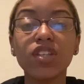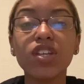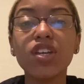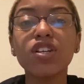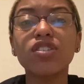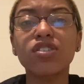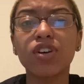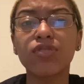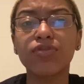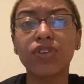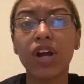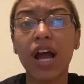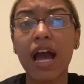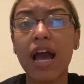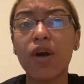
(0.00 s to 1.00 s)
So for
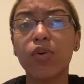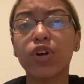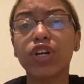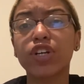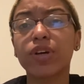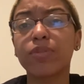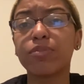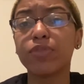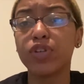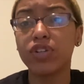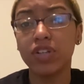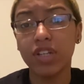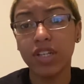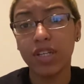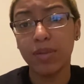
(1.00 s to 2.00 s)
our
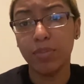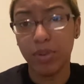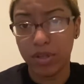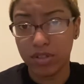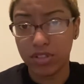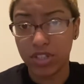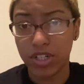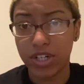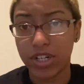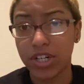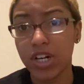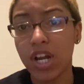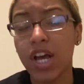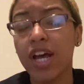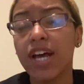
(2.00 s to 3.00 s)
community builder,
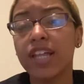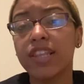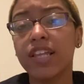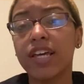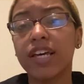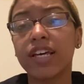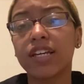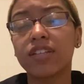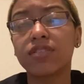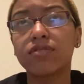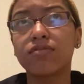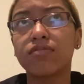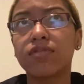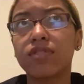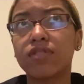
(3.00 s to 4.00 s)

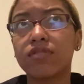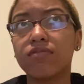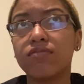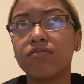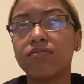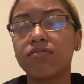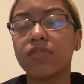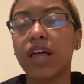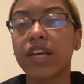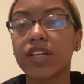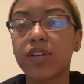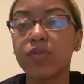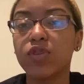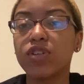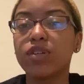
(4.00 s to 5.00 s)

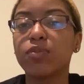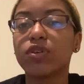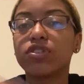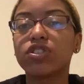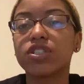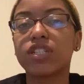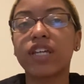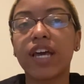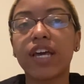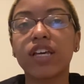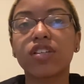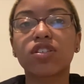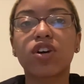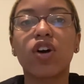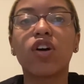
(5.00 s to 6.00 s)
community builder today
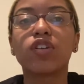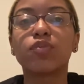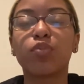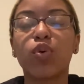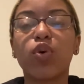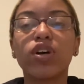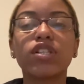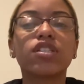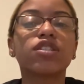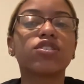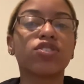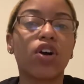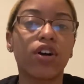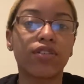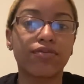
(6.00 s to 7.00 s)
is called Poison
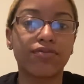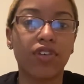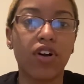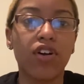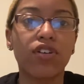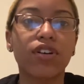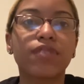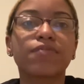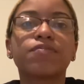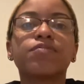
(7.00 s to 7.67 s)
Dart Frog.